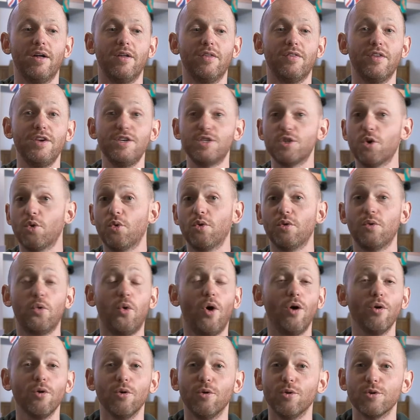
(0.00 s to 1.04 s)
These
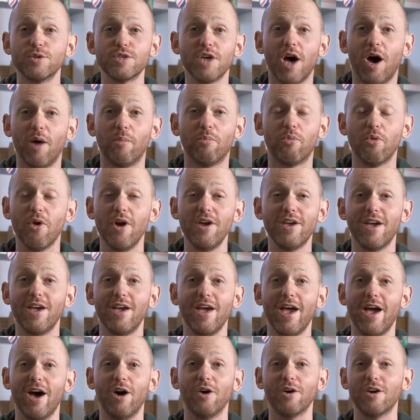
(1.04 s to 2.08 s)
quarrels are
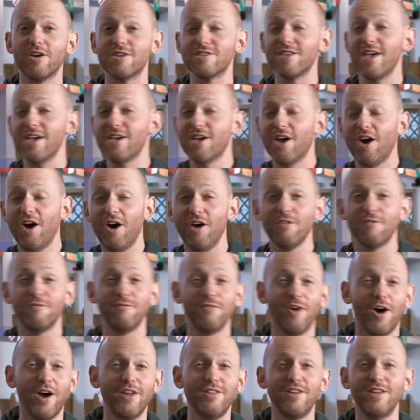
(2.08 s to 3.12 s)
breaking out because they can't
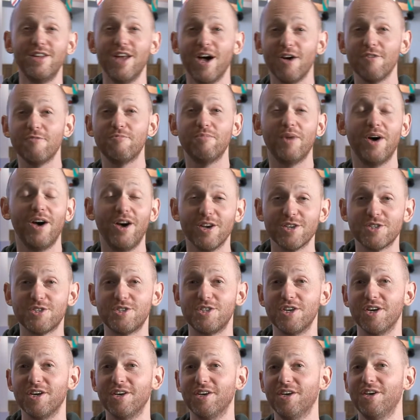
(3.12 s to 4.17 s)
find enough
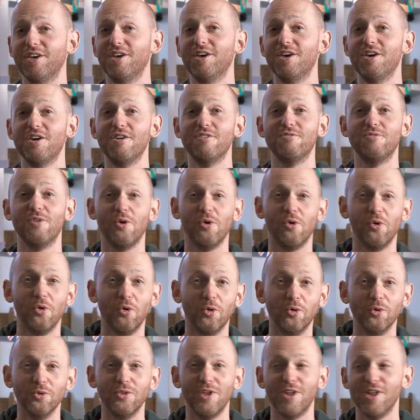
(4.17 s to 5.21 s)
pasture for
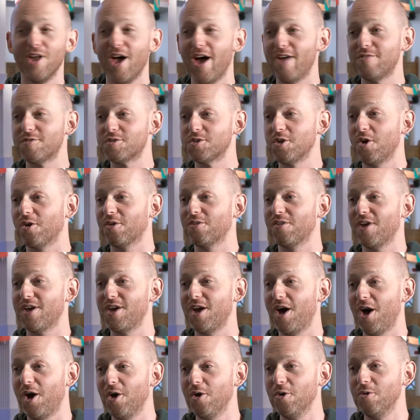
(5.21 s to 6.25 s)
all the livestock
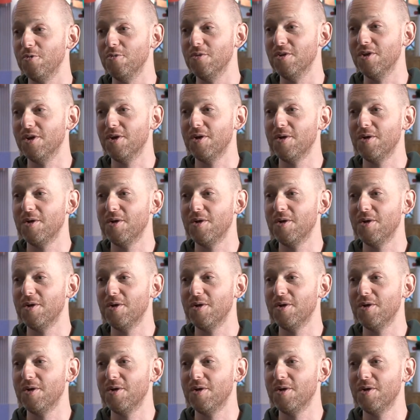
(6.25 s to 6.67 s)
they own